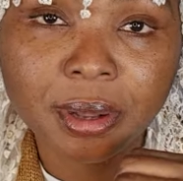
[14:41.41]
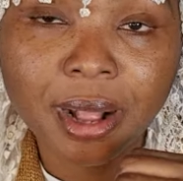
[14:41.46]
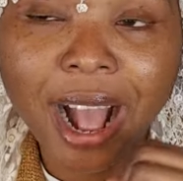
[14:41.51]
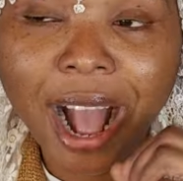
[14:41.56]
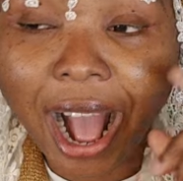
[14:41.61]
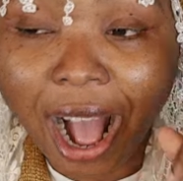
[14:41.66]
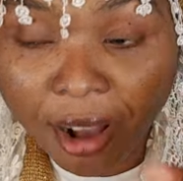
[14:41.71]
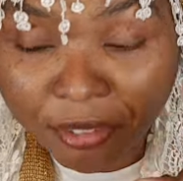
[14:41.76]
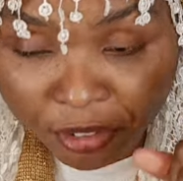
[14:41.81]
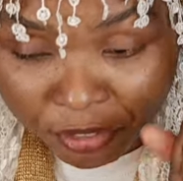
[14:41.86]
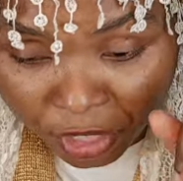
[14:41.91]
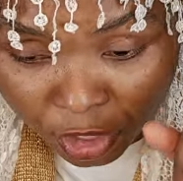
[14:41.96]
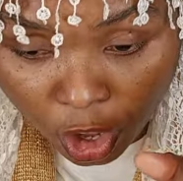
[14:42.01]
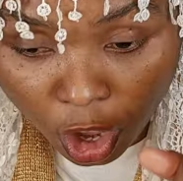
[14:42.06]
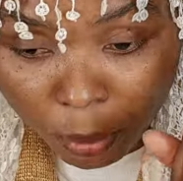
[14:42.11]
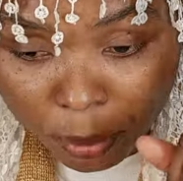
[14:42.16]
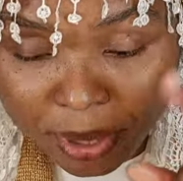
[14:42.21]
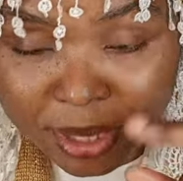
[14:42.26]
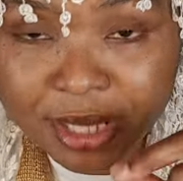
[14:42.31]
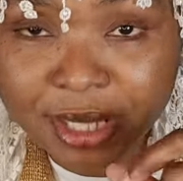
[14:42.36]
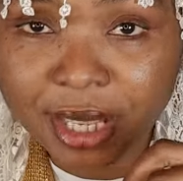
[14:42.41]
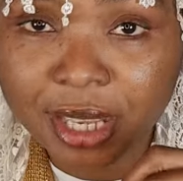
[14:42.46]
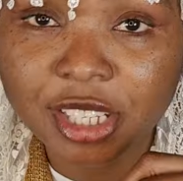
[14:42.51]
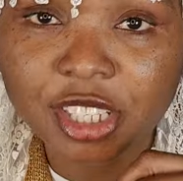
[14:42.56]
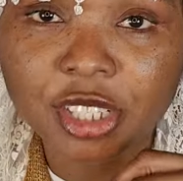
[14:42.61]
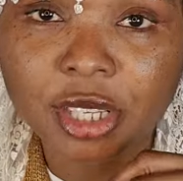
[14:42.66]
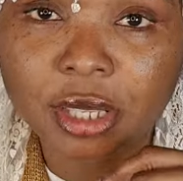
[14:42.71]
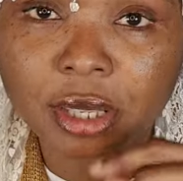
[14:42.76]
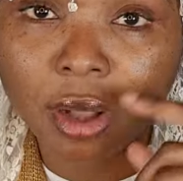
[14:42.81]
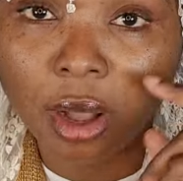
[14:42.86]
half of the comment
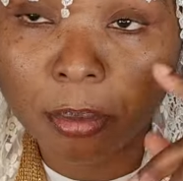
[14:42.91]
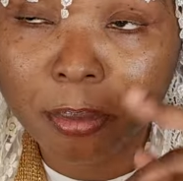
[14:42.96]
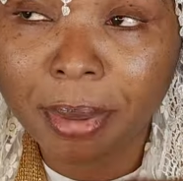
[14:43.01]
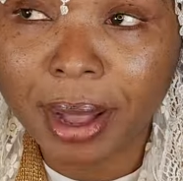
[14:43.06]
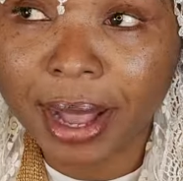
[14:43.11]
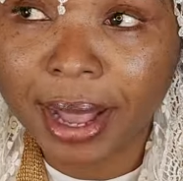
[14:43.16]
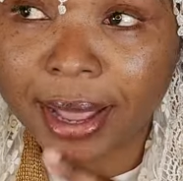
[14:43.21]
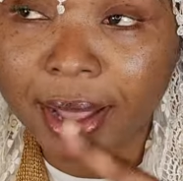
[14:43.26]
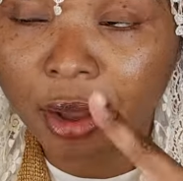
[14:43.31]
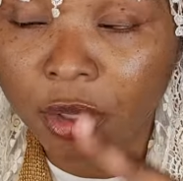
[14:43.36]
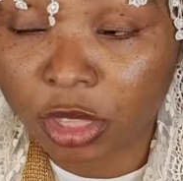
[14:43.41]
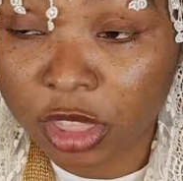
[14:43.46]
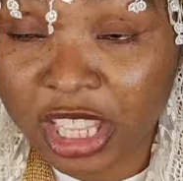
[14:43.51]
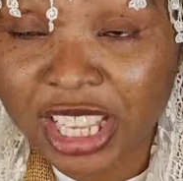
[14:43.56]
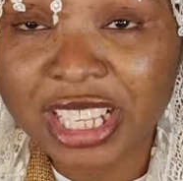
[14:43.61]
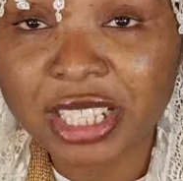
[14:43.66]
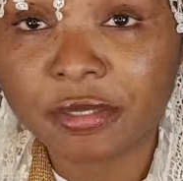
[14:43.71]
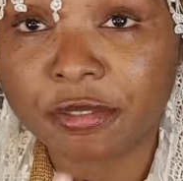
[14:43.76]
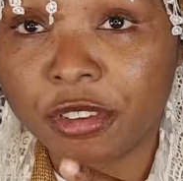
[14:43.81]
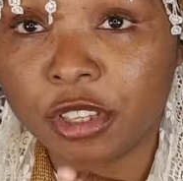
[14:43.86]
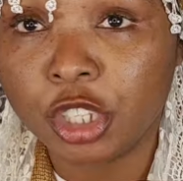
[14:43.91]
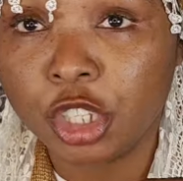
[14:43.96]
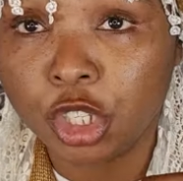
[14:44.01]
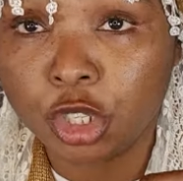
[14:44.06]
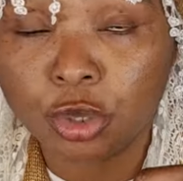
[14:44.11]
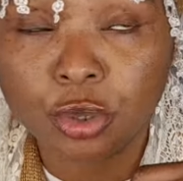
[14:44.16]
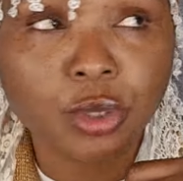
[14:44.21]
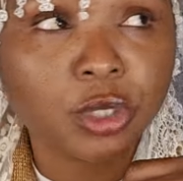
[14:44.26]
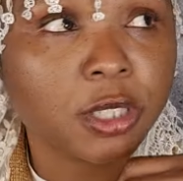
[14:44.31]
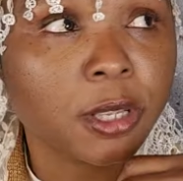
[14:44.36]
section on my on these
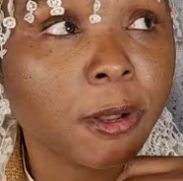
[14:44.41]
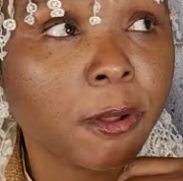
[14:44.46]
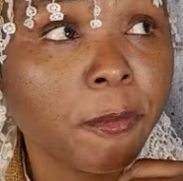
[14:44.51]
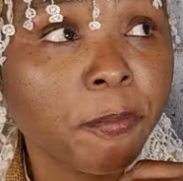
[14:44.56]
videos